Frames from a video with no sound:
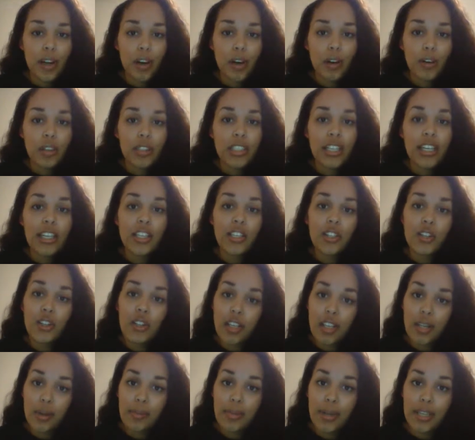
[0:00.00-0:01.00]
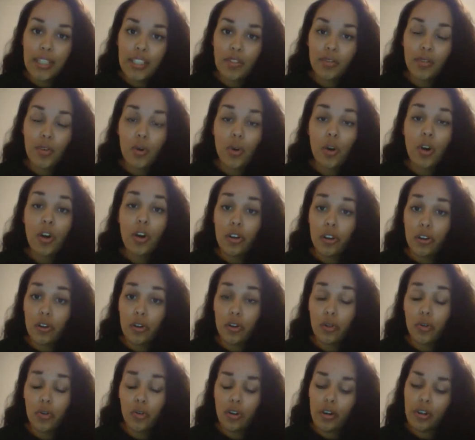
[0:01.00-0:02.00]
at Ulta and you can get them at Sephora, or you
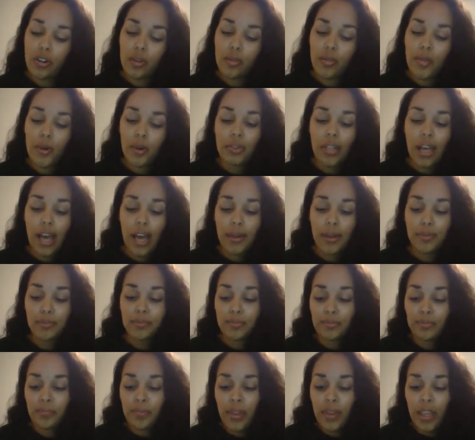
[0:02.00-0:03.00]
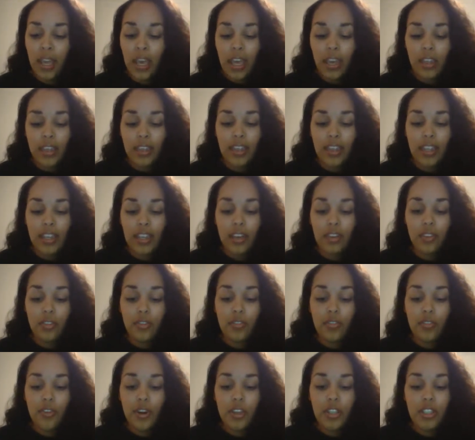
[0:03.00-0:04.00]
can order them online. The
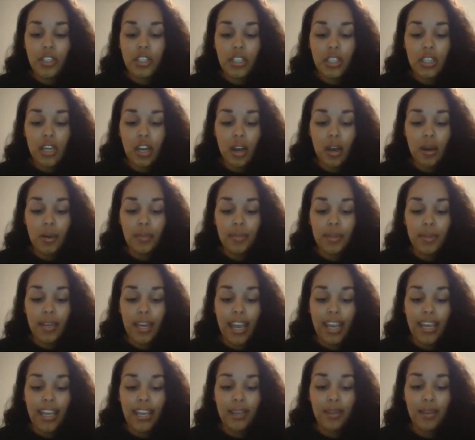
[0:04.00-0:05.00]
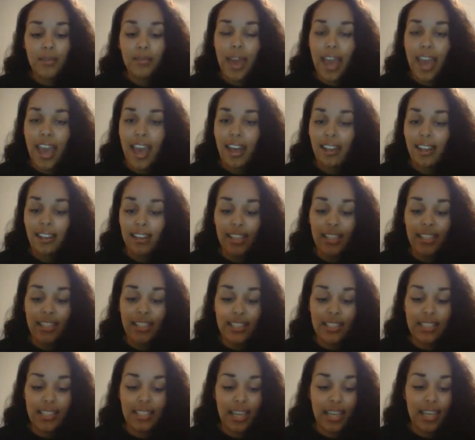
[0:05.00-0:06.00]
first Naked
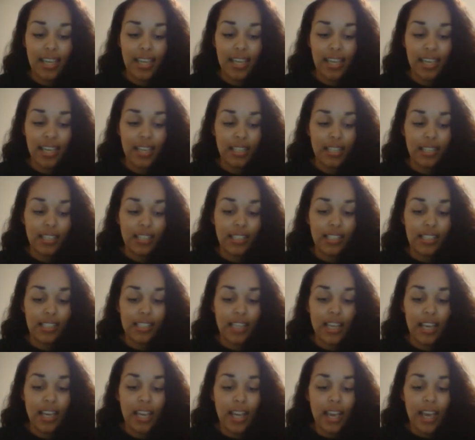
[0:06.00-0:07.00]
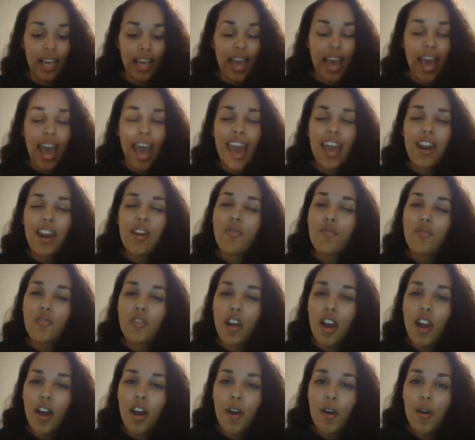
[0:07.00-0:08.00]
palette is, I don't
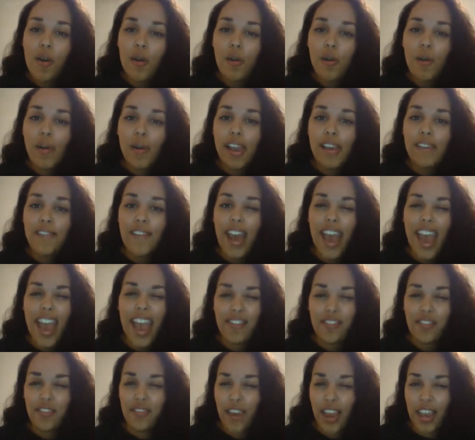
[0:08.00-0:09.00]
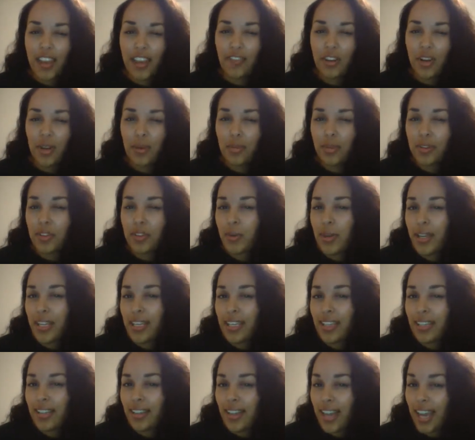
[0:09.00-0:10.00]
know if I have a favorite
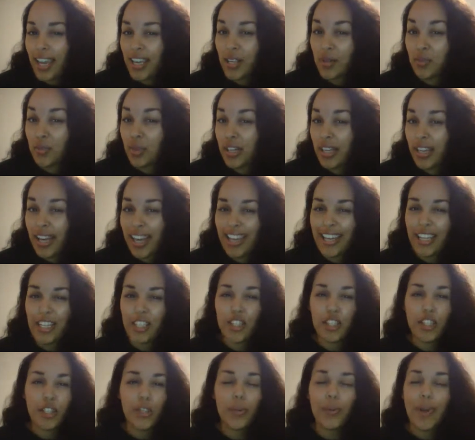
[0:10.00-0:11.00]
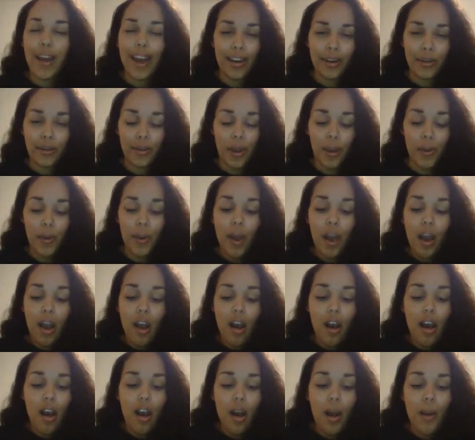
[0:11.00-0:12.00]
between Naked 1 and Naked 2. I don't
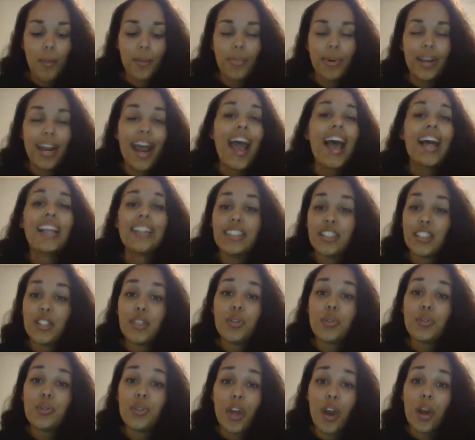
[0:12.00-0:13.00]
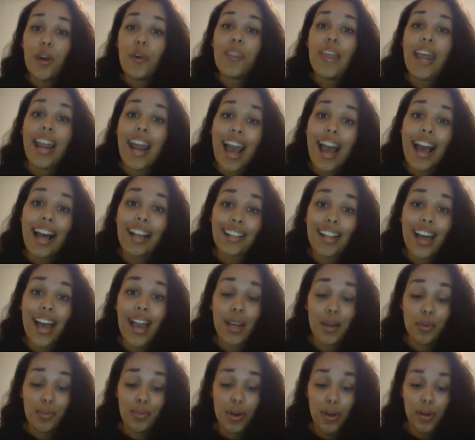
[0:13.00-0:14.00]
know. But I do know that I
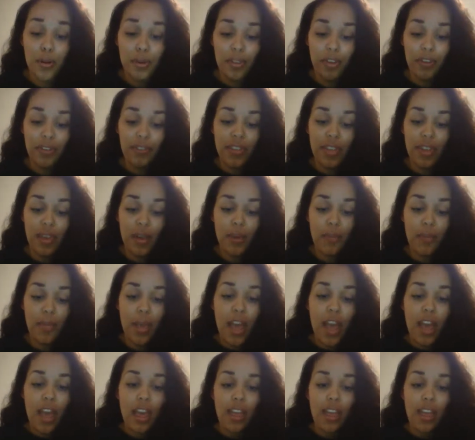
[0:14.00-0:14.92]
like both of them.